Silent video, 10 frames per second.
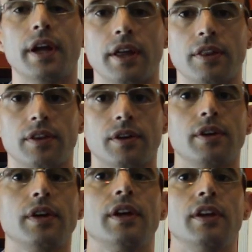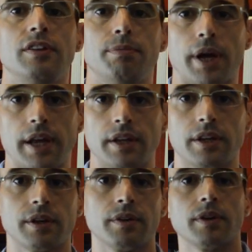in the
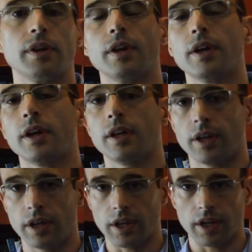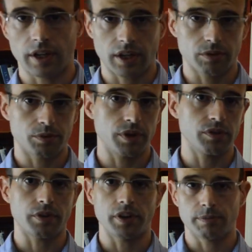Hispanic countries
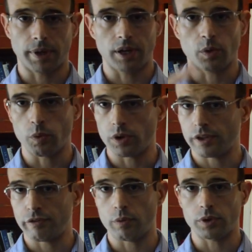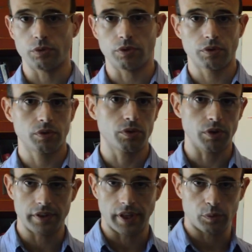or Hispanic world, if you want to call
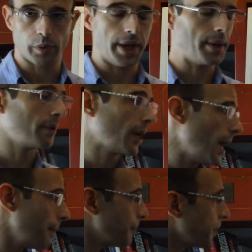it that way, okay?